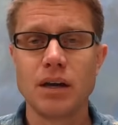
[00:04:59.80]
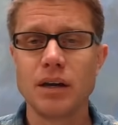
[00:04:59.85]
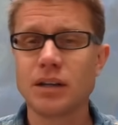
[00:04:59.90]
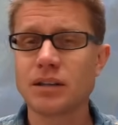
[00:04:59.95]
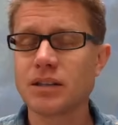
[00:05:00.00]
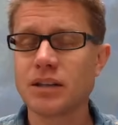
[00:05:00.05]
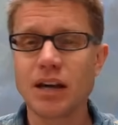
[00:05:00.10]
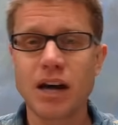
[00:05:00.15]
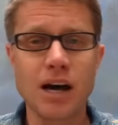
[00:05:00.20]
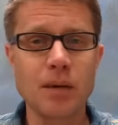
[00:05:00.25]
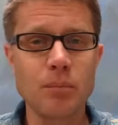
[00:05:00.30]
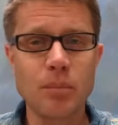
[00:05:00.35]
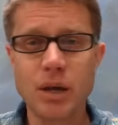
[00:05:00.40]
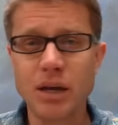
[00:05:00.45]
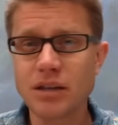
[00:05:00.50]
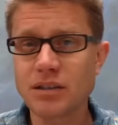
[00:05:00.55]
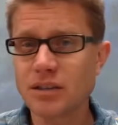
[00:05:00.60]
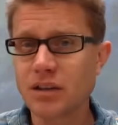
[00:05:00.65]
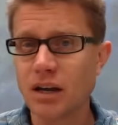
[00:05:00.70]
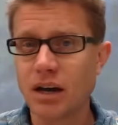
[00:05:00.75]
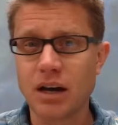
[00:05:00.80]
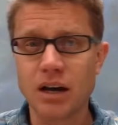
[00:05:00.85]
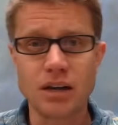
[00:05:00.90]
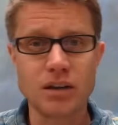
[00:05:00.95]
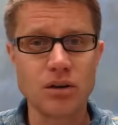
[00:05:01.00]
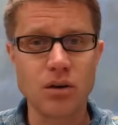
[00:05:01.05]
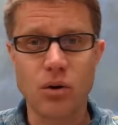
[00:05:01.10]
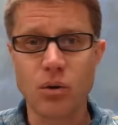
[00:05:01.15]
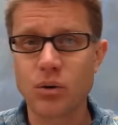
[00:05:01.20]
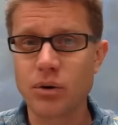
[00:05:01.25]
And it's not based
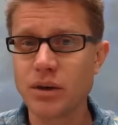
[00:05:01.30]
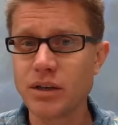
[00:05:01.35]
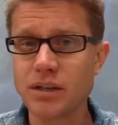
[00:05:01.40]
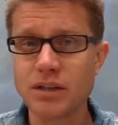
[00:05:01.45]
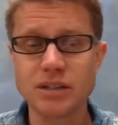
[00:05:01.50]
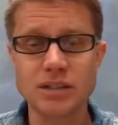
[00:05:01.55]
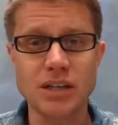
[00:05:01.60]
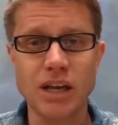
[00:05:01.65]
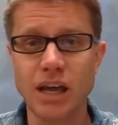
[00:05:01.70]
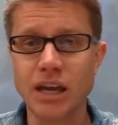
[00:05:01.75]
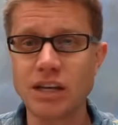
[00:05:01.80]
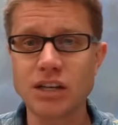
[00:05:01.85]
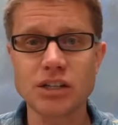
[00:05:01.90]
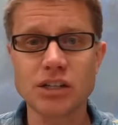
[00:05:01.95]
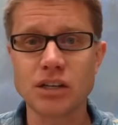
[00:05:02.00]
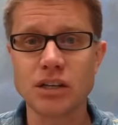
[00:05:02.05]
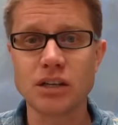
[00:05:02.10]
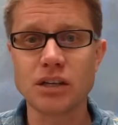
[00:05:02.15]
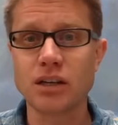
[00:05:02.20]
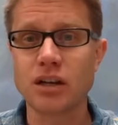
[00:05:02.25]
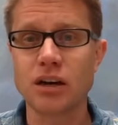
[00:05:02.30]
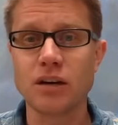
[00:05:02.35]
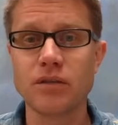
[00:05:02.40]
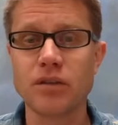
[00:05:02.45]
on orientation